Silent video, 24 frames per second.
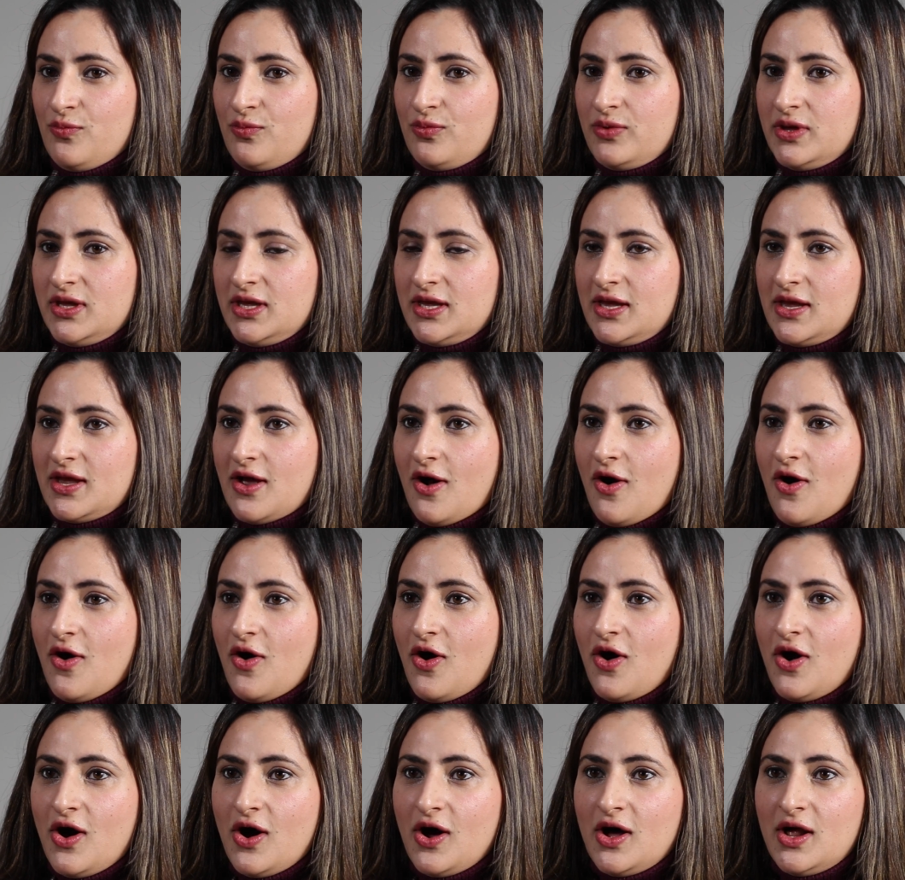We
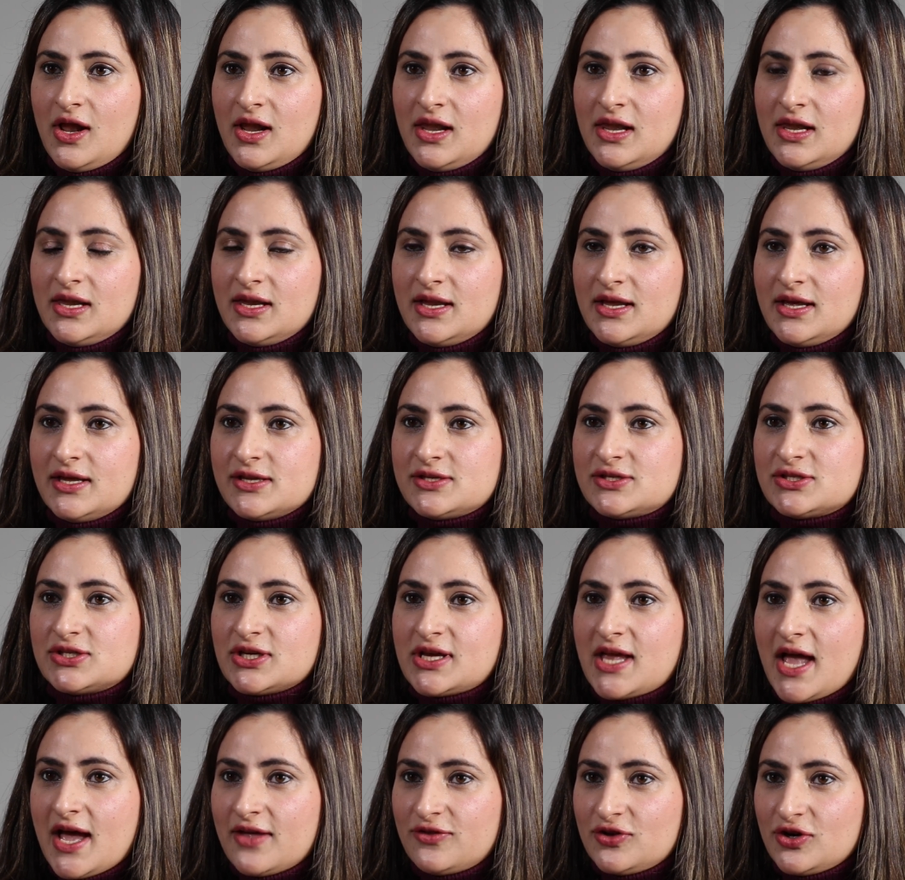all
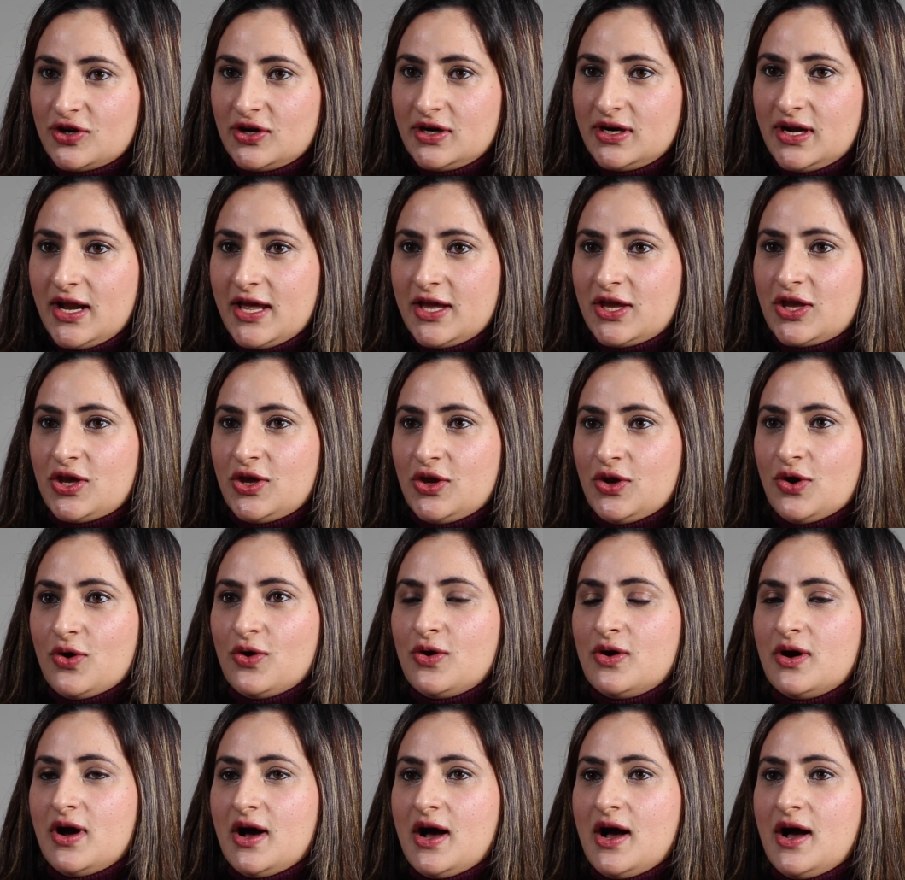together,
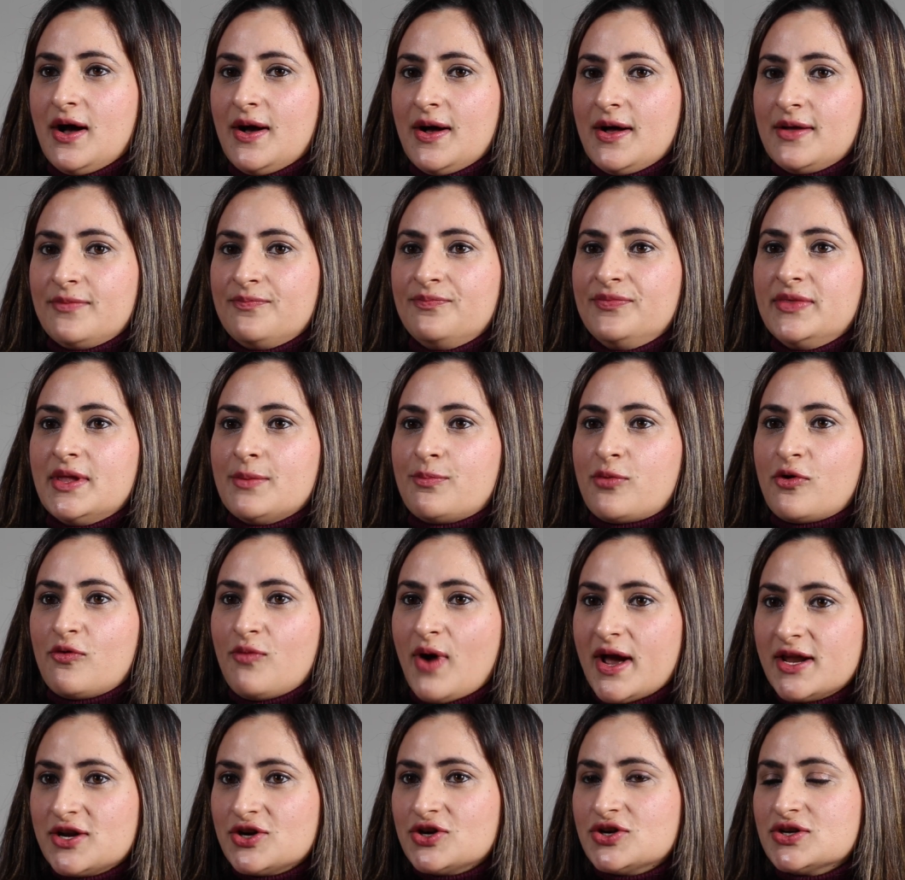the
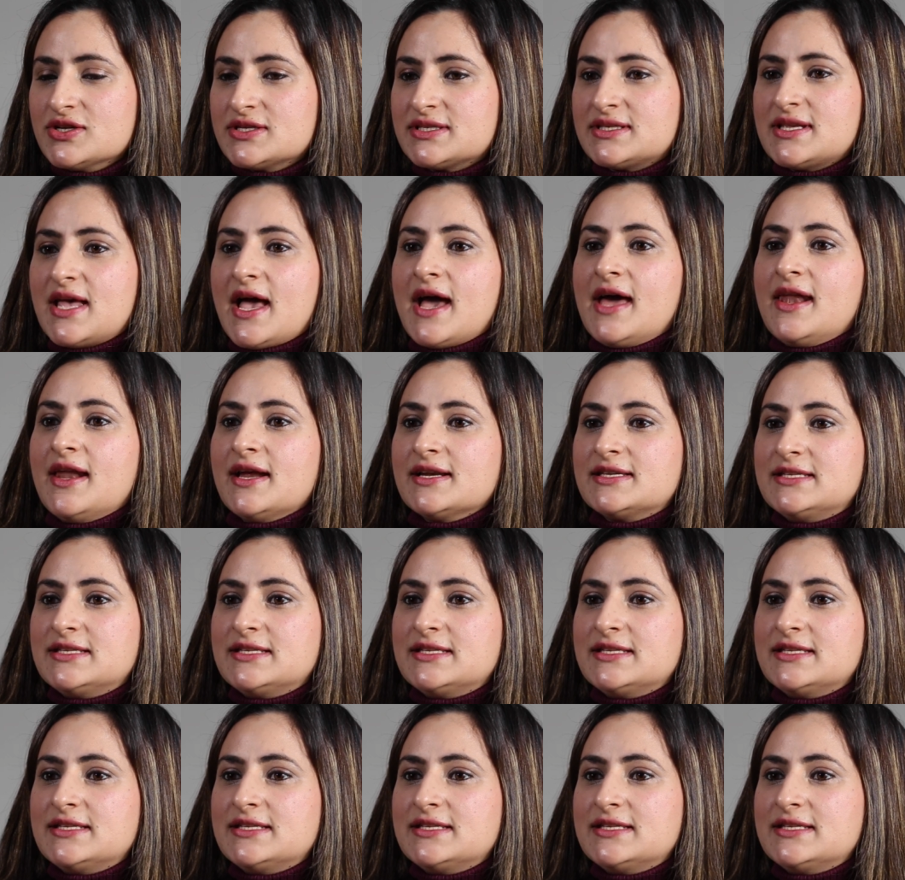providers and our